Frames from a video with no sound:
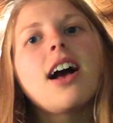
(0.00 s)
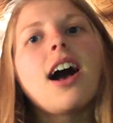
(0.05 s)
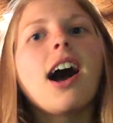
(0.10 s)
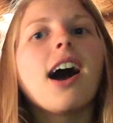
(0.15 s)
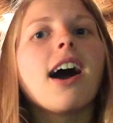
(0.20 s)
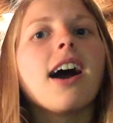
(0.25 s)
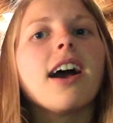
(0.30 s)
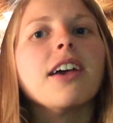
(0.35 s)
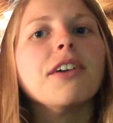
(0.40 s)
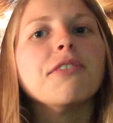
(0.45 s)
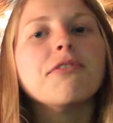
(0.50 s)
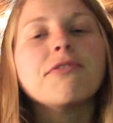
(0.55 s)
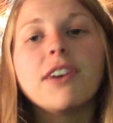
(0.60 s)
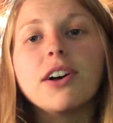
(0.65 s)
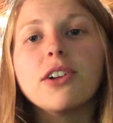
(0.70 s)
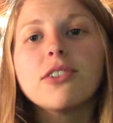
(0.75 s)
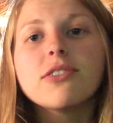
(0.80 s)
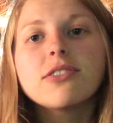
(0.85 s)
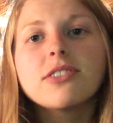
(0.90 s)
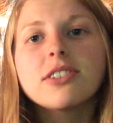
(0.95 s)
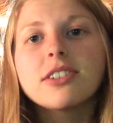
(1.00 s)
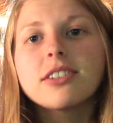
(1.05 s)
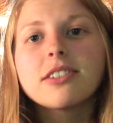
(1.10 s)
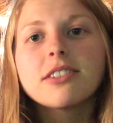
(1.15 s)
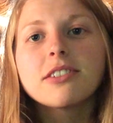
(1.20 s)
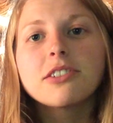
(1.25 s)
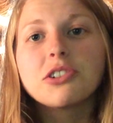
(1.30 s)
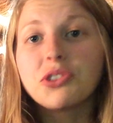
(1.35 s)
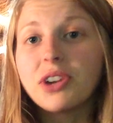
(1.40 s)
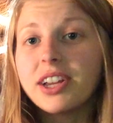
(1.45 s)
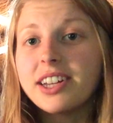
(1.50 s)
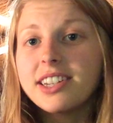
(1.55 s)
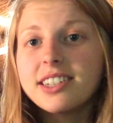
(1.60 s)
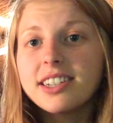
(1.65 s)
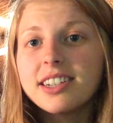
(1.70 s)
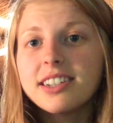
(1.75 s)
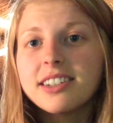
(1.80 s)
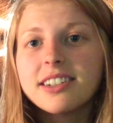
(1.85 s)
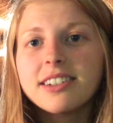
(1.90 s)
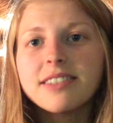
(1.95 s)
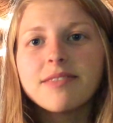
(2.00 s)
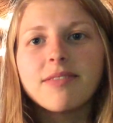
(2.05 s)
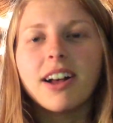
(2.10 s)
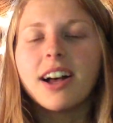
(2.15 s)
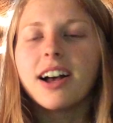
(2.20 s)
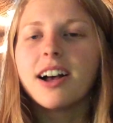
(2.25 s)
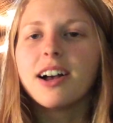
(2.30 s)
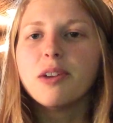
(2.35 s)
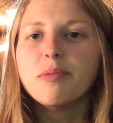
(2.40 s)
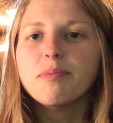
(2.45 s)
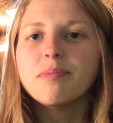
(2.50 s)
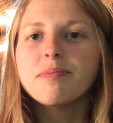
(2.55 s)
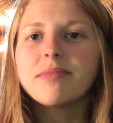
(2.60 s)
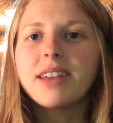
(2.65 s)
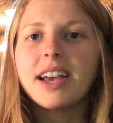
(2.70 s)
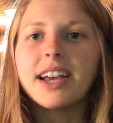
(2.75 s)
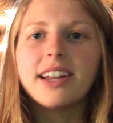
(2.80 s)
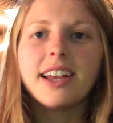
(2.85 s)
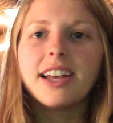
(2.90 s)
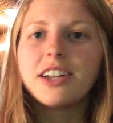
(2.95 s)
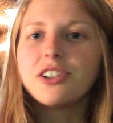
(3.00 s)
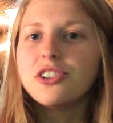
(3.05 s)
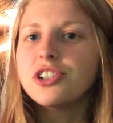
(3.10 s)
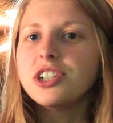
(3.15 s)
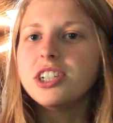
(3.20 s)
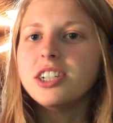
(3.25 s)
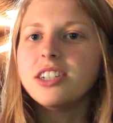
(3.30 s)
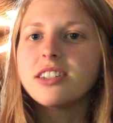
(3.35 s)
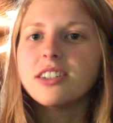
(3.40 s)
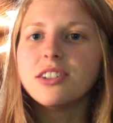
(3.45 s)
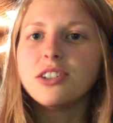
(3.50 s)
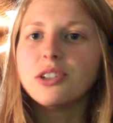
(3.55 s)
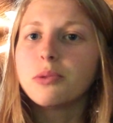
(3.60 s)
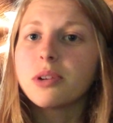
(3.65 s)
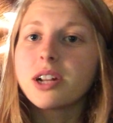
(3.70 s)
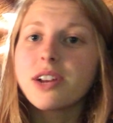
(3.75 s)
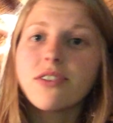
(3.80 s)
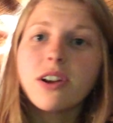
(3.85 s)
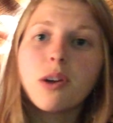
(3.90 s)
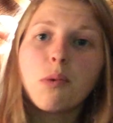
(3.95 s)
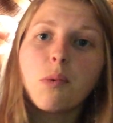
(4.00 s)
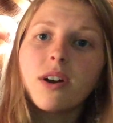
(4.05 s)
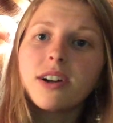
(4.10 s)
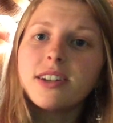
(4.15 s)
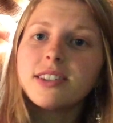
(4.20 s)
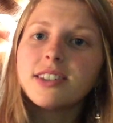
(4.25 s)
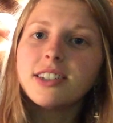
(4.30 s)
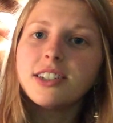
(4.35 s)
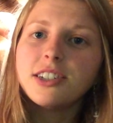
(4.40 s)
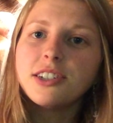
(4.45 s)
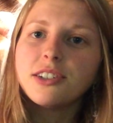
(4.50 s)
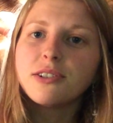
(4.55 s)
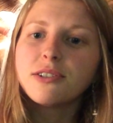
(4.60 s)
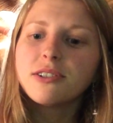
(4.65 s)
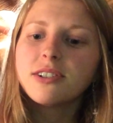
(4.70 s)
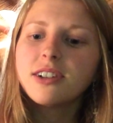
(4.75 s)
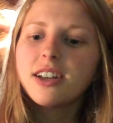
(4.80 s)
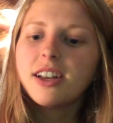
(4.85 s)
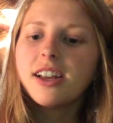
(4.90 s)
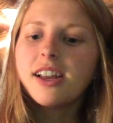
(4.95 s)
I felt great, had energy to do whatever I wanted to do.